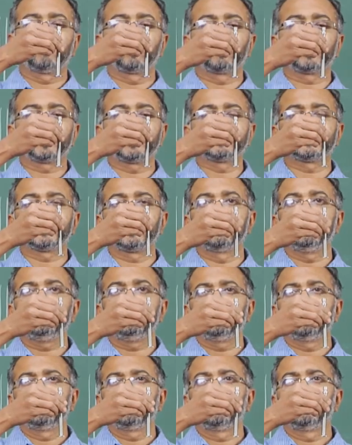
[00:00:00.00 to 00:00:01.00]
rotation,
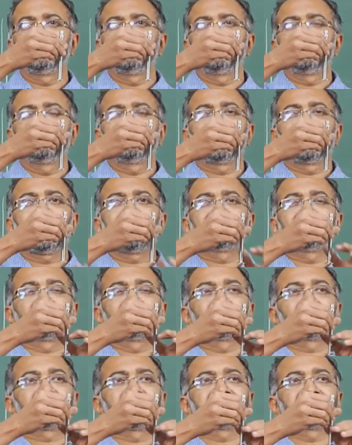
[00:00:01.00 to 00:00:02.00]
and the
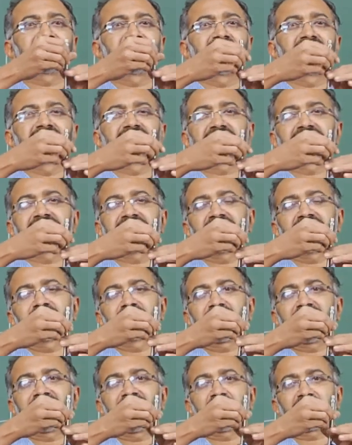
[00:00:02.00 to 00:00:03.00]
rotation is achieved
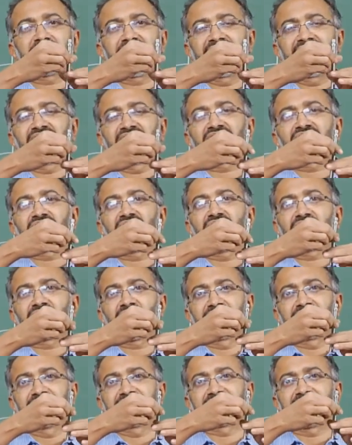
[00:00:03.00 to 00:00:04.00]
by applying a torque
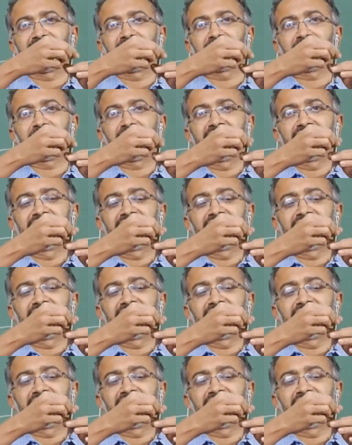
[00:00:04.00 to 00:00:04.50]
on the sample,